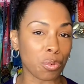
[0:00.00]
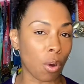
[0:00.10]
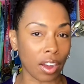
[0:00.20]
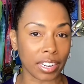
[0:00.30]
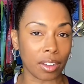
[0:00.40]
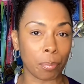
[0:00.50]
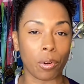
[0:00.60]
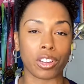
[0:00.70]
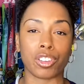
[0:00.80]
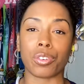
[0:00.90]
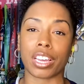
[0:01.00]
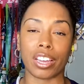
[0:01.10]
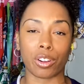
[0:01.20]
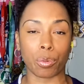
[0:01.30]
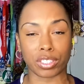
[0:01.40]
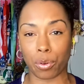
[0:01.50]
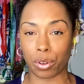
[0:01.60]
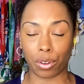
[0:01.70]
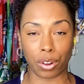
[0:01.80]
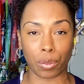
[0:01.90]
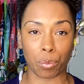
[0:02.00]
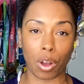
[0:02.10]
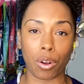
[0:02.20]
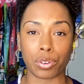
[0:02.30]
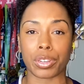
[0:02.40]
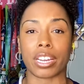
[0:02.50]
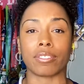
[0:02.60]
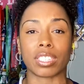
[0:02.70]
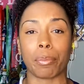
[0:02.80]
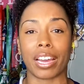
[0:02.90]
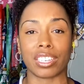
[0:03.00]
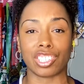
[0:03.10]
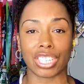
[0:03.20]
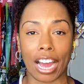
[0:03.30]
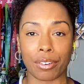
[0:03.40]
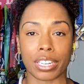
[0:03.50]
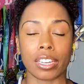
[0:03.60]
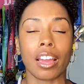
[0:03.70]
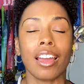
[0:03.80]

walking up on you, you can hear what's going on the road, you can hear somebody shouting.